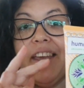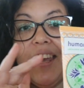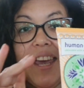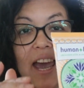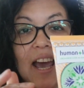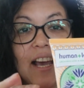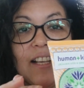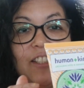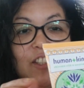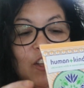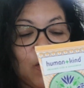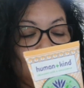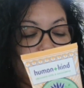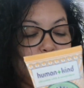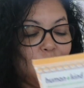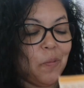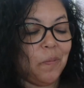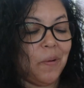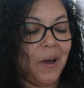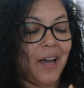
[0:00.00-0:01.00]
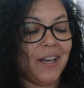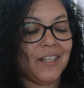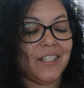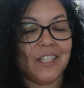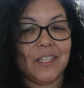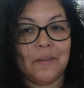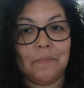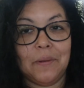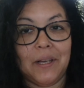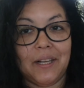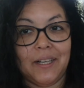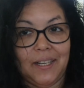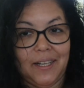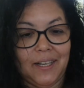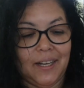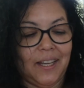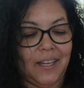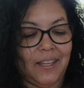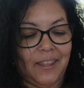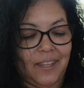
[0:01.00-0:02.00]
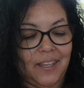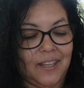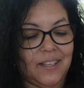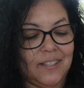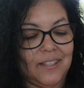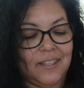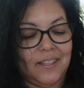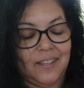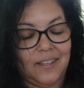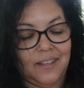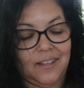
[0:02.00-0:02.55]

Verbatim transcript: it has the whole box smelling like this.